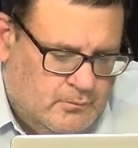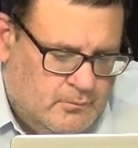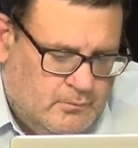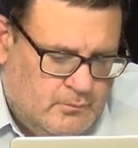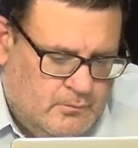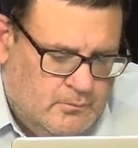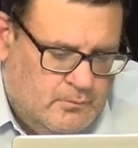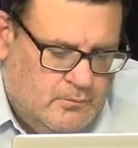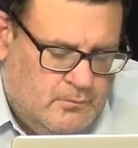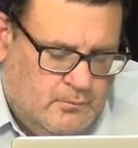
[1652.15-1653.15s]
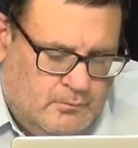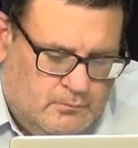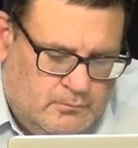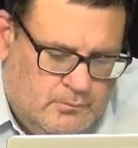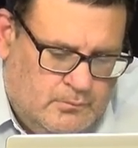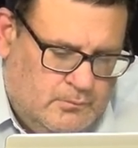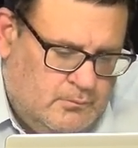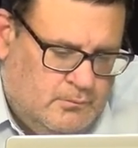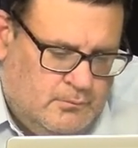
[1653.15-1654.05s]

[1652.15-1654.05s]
No one is speaking in this clip.